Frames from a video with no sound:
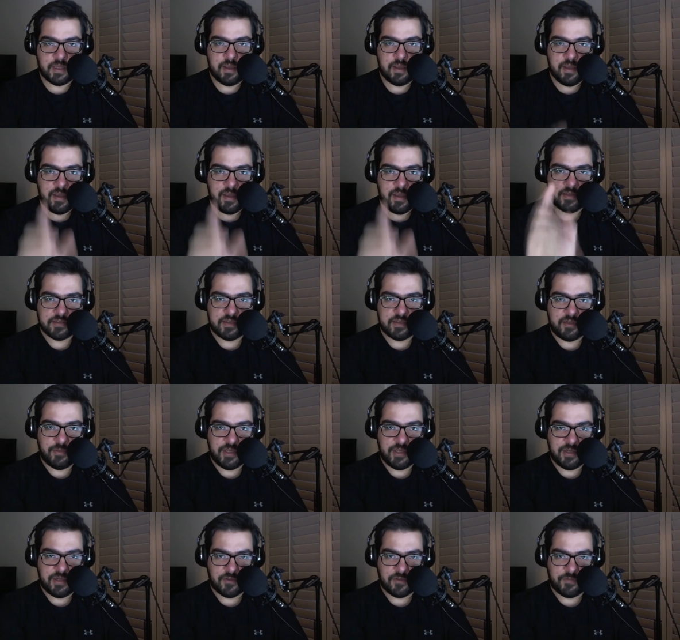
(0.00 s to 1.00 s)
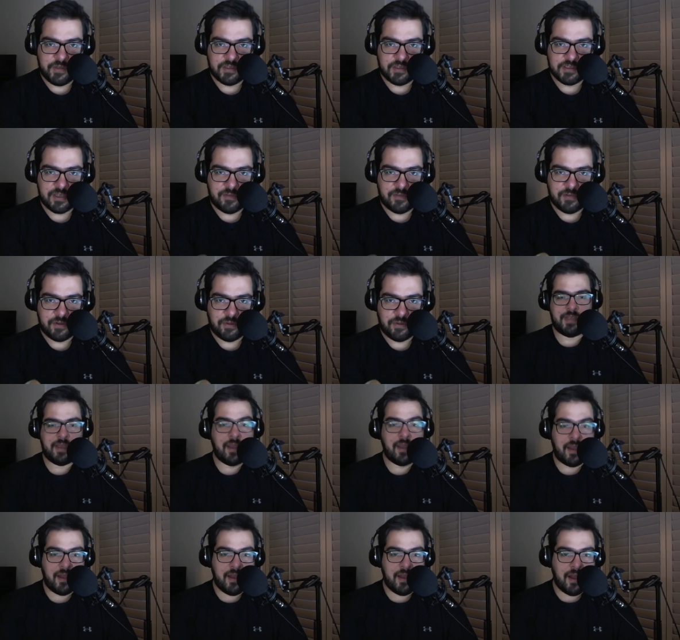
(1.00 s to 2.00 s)
It's going to be another philosophical one.
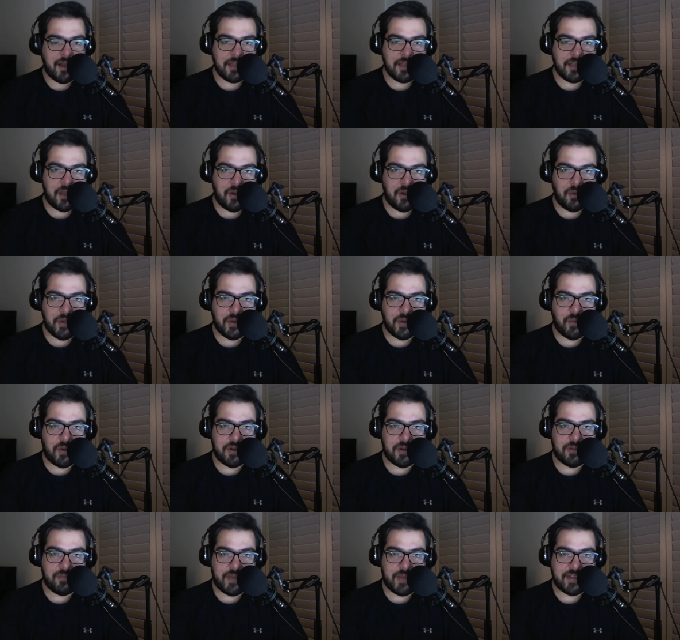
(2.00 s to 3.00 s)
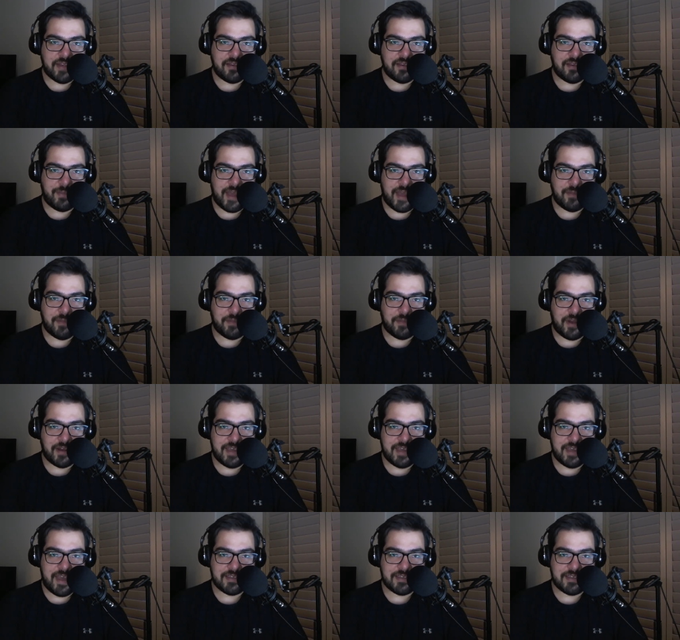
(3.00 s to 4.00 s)
Hello and welcome back to the Pat
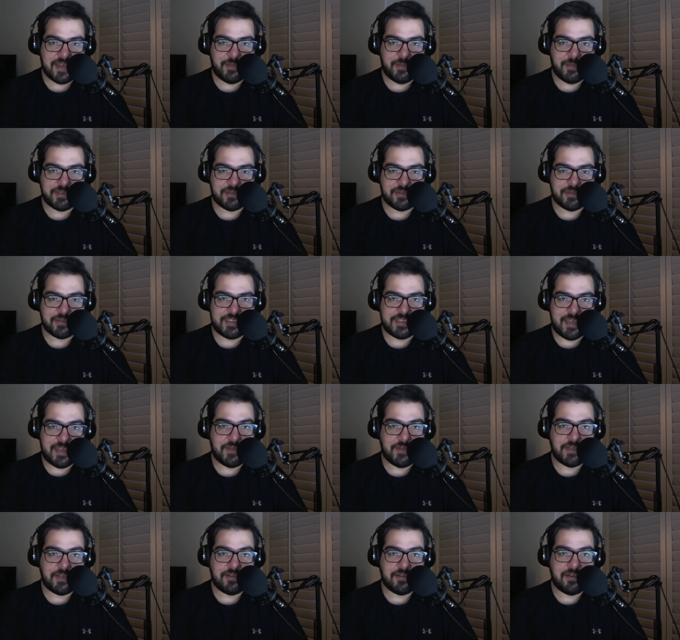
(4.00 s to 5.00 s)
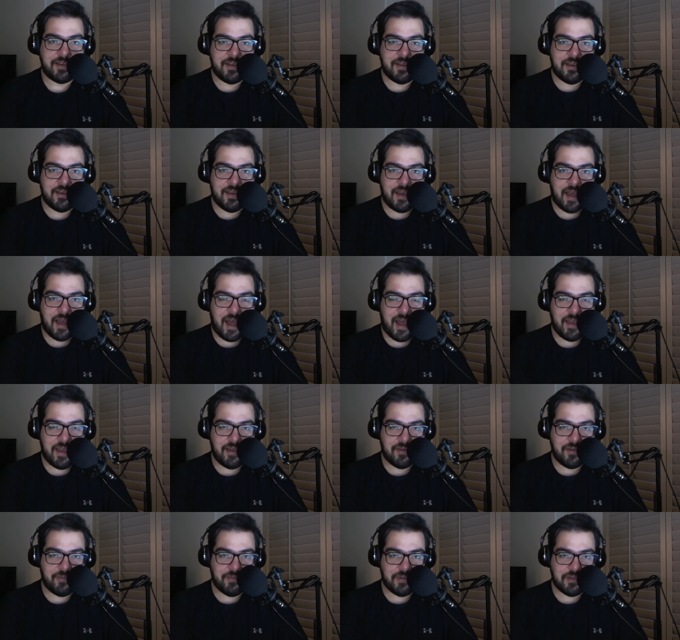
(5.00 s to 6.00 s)
Podcast, episode seven. I
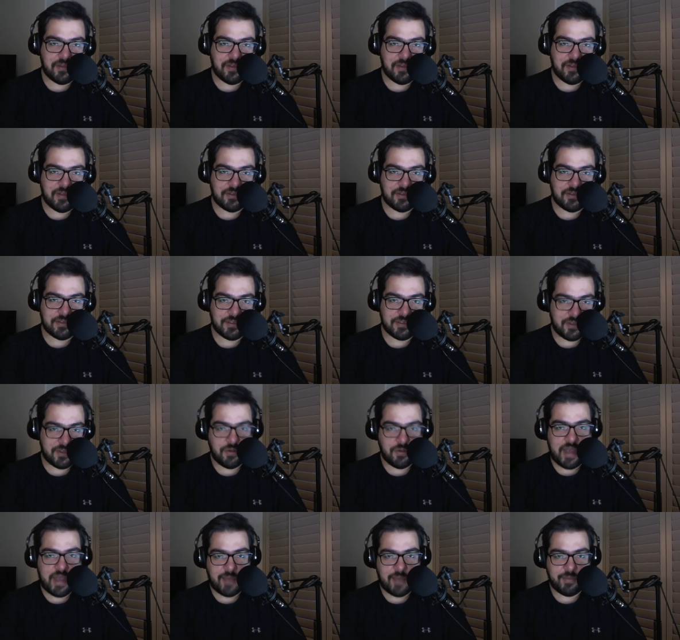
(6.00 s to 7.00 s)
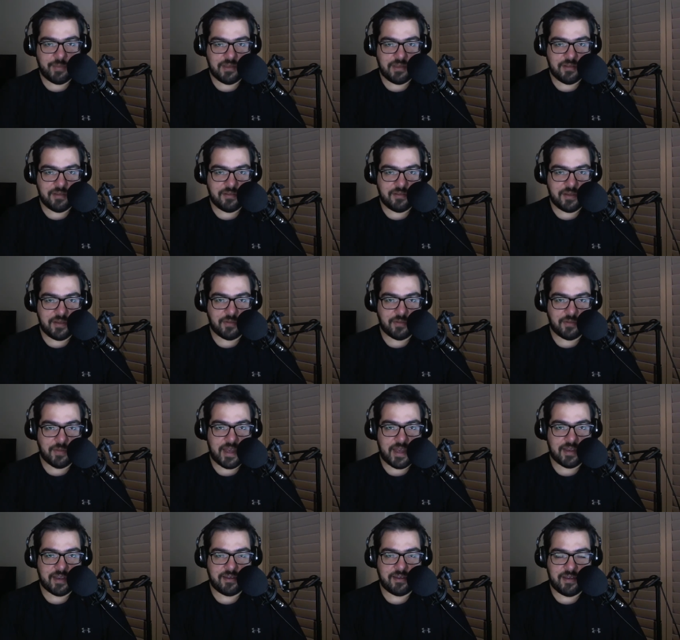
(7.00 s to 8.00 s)
am so happy that you're
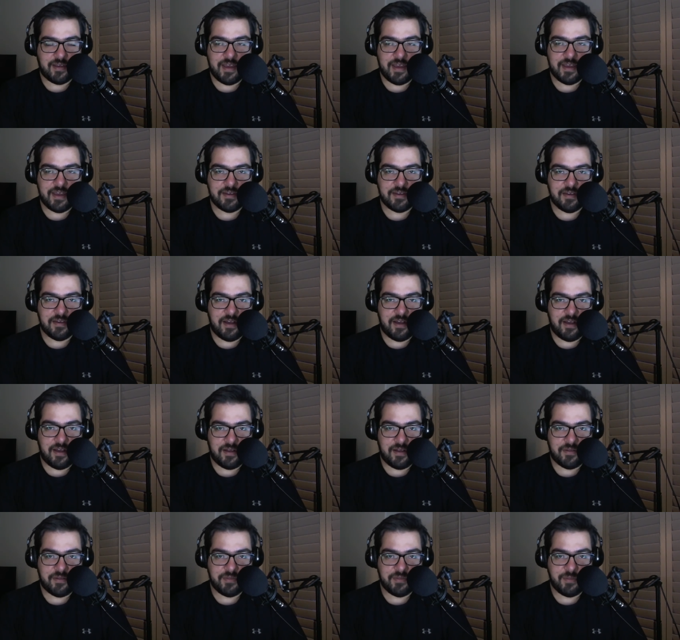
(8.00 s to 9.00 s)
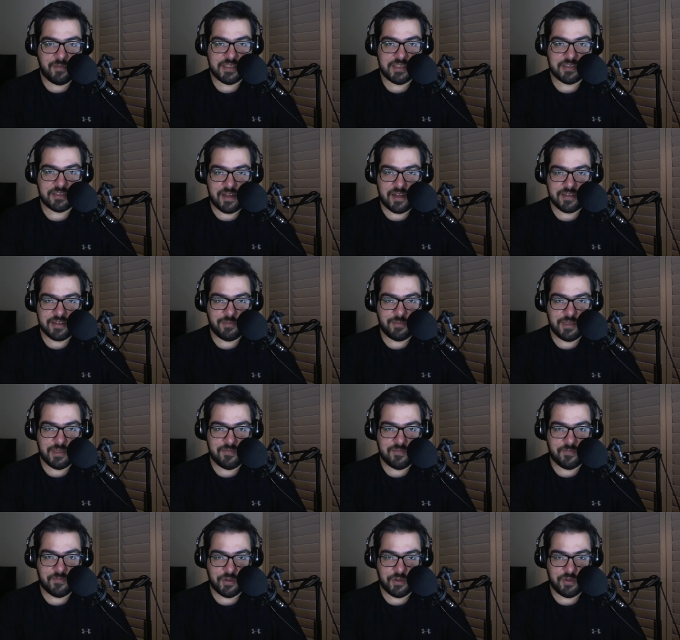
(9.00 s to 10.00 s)
back. It, um, it means a lot to me
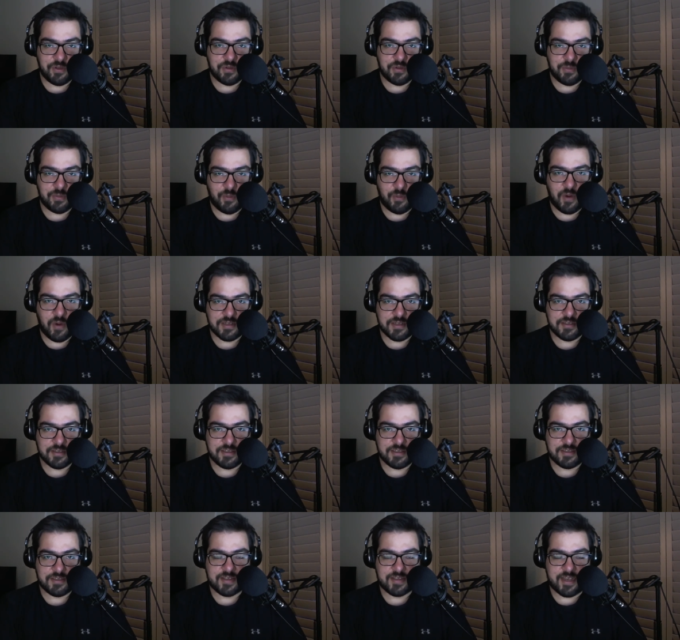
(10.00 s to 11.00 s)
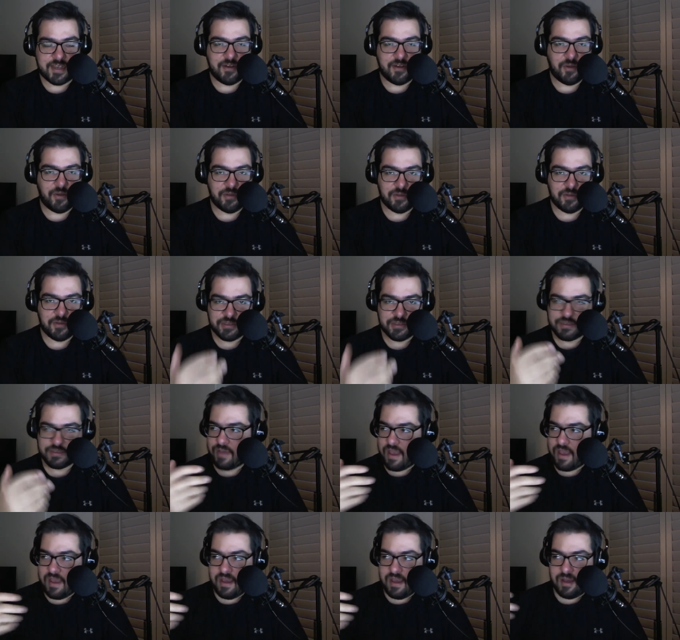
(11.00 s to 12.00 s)
for you to be watching this. I know that there's
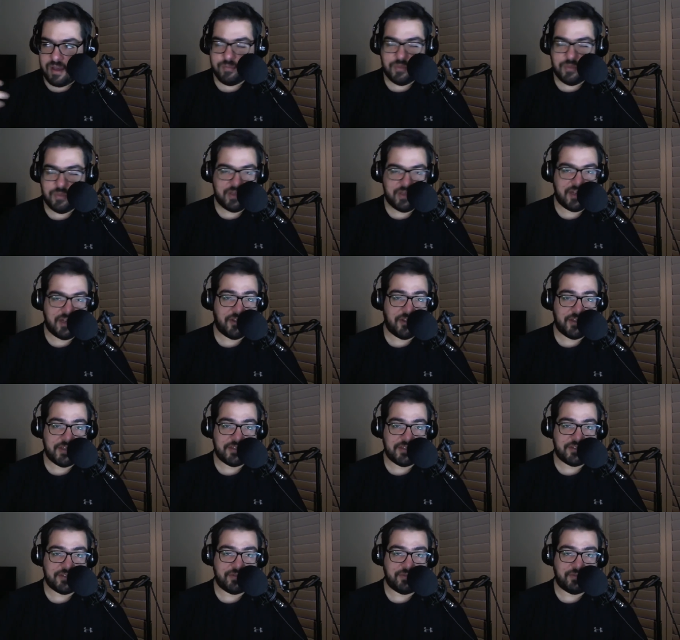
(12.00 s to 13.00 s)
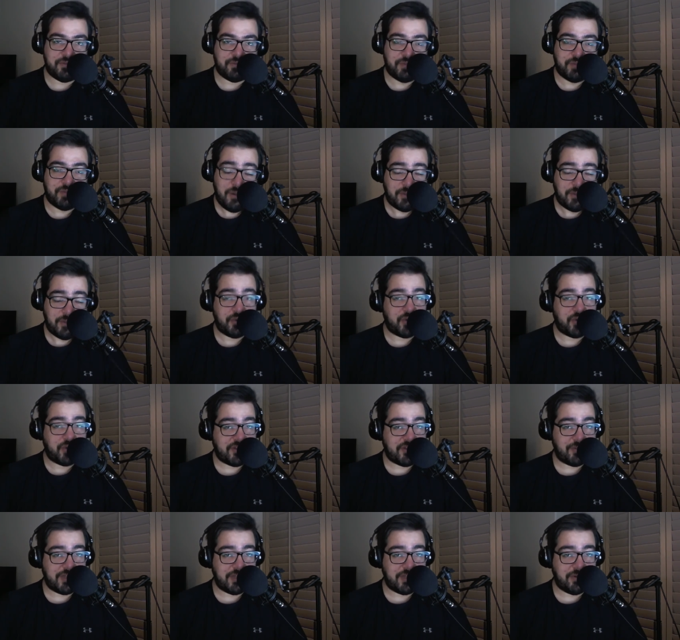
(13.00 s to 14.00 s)
a million other things you probably would rather
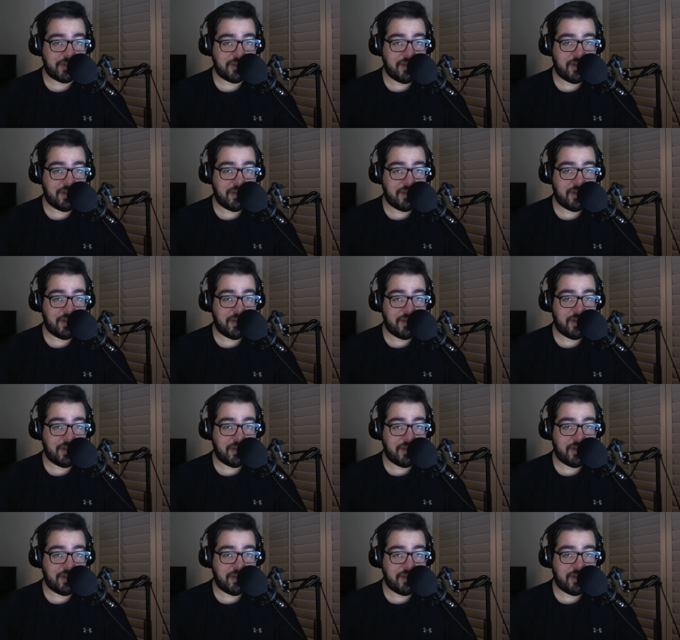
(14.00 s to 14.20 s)
be doing,